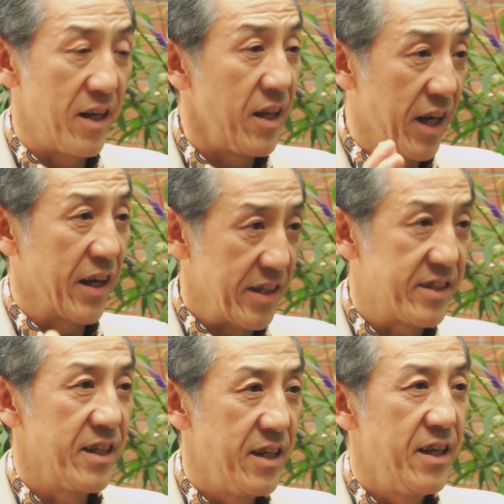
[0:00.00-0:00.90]

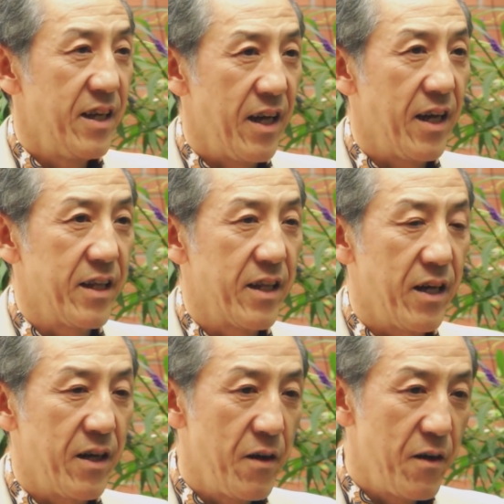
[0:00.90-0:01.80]
language.
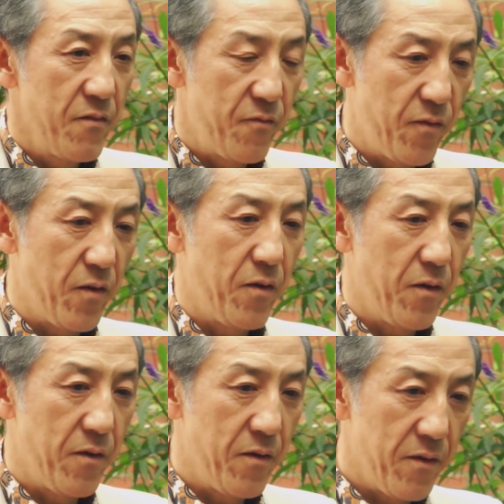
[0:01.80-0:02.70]
And
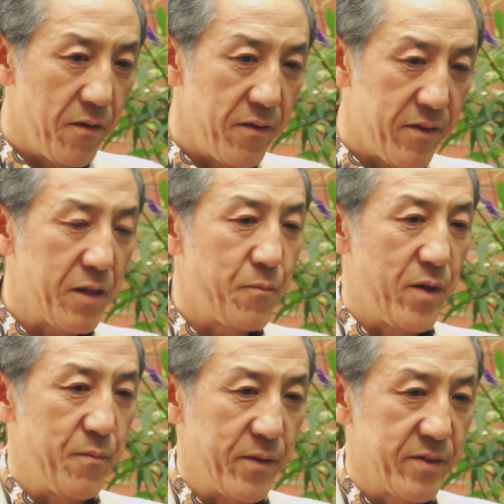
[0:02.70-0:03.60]
for that
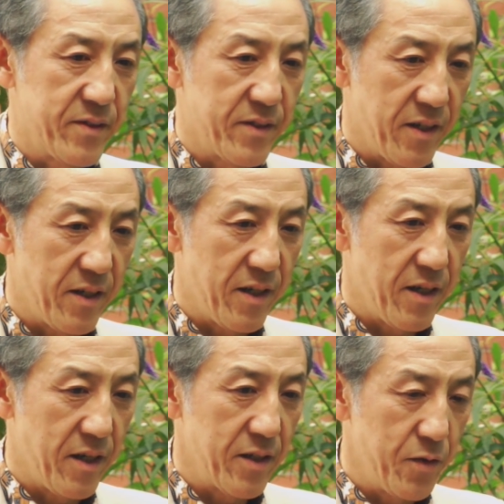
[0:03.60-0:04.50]
purpose,
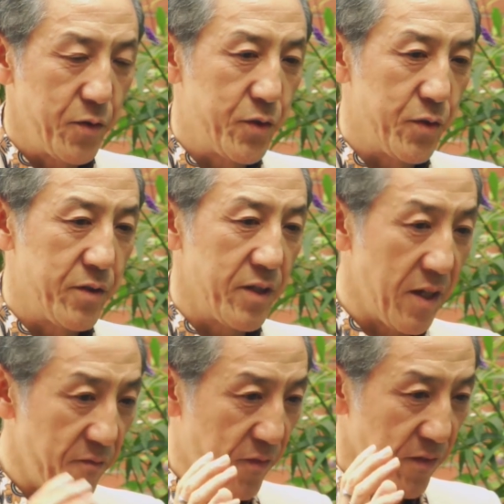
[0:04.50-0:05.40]
you should
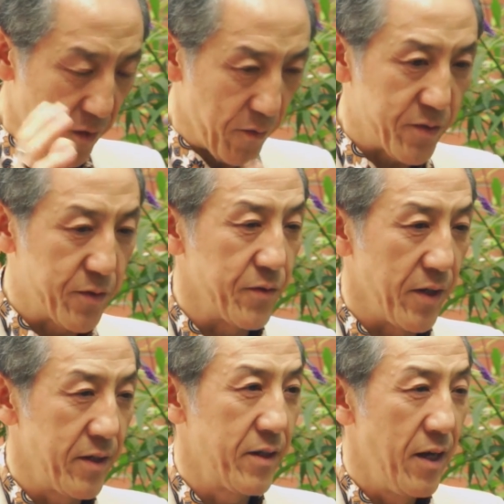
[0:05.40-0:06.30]
give your
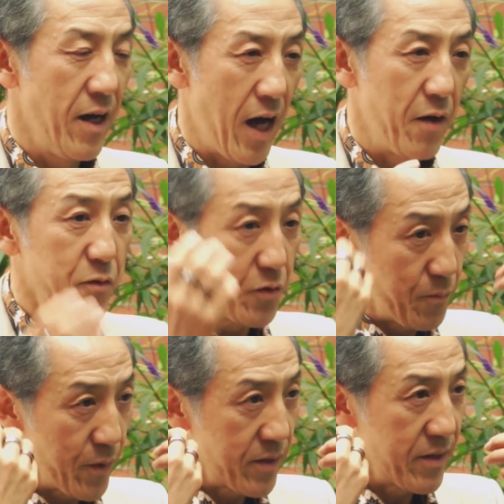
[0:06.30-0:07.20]
student how to
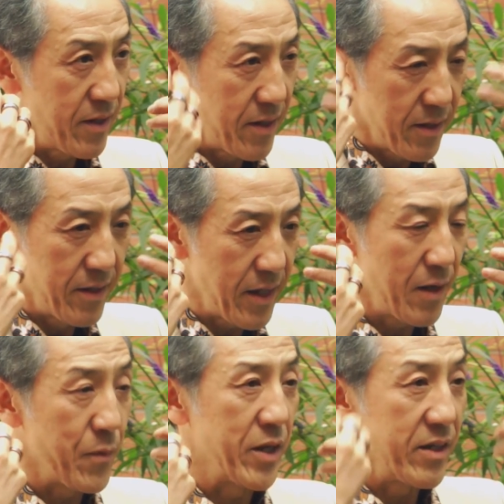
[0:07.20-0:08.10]
put
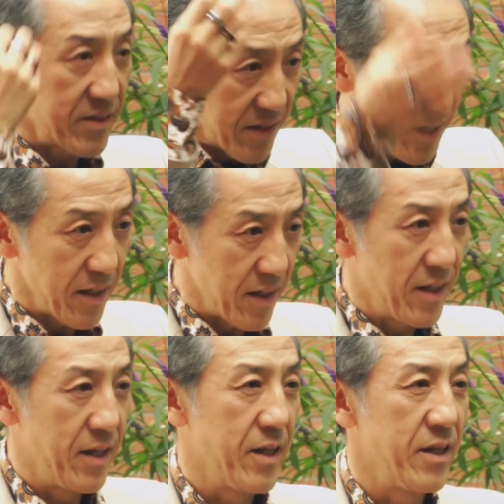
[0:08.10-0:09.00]
their meanings
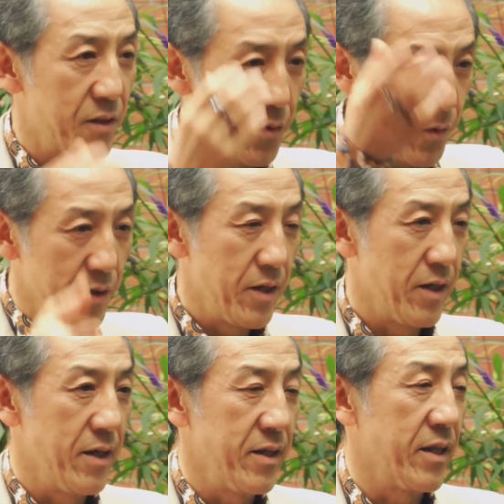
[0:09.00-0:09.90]
into
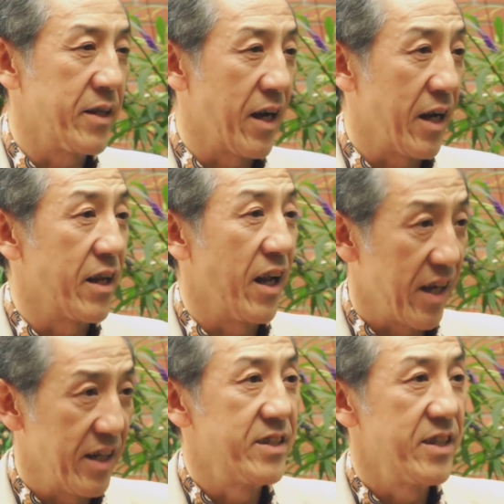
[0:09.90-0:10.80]
the target
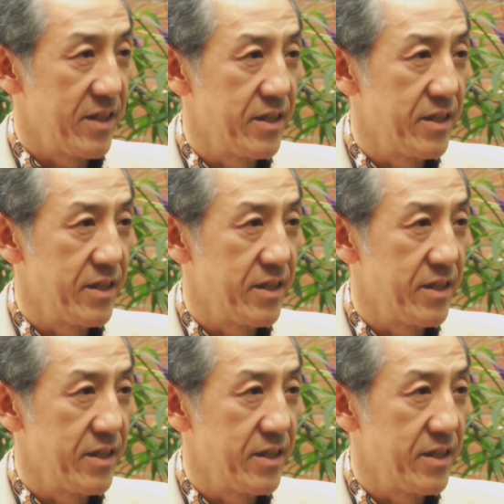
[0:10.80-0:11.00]
language.